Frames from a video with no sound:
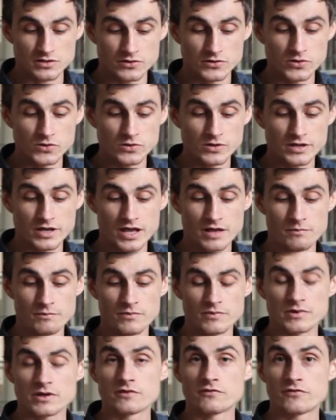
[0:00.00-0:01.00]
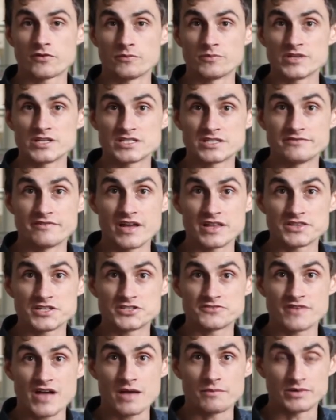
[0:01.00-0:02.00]
who come from
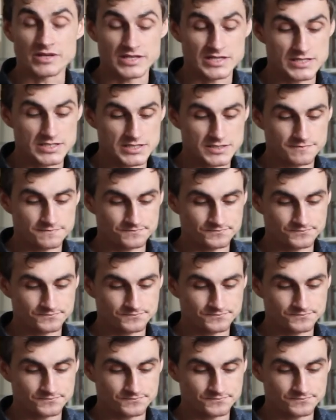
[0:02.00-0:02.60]
disadvantaged families.